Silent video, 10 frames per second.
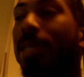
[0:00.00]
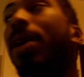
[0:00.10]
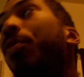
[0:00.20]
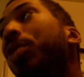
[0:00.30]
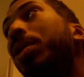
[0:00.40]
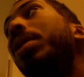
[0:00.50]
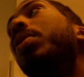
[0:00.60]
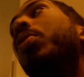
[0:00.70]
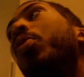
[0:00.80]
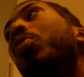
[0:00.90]
myself,
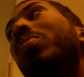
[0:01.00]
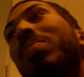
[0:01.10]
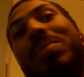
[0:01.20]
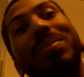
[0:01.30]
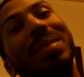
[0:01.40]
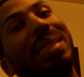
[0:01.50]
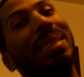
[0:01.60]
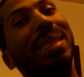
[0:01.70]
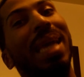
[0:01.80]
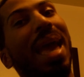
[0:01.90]
so
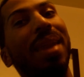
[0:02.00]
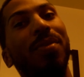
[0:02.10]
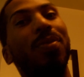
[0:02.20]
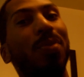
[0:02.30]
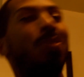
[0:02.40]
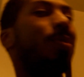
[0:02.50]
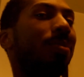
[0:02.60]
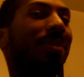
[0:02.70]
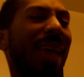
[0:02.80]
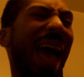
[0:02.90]
kind
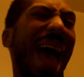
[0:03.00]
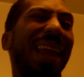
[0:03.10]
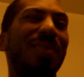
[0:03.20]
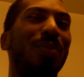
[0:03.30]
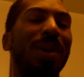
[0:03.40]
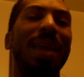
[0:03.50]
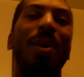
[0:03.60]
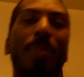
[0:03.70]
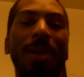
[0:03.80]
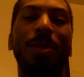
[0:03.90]
of want to
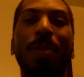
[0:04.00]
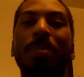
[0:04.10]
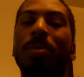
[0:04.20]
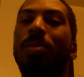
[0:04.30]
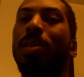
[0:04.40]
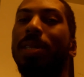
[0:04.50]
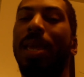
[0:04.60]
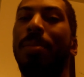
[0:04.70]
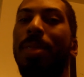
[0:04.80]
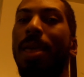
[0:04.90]
help other people do the
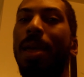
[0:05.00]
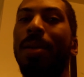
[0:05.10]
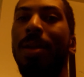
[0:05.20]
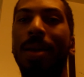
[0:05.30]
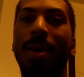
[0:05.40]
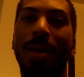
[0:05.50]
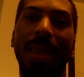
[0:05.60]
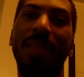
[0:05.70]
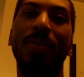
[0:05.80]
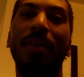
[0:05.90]
same thing,
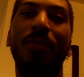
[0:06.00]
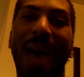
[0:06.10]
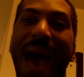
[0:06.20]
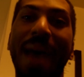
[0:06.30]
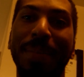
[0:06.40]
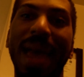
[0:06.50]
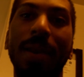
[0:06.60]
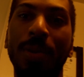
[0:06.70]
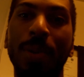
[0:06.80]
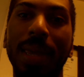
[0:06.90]
even if I'm
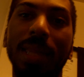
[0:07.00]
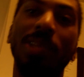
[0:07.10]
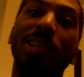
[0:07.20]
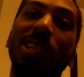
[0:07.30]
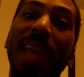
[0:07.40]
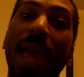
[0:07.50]
not doing it just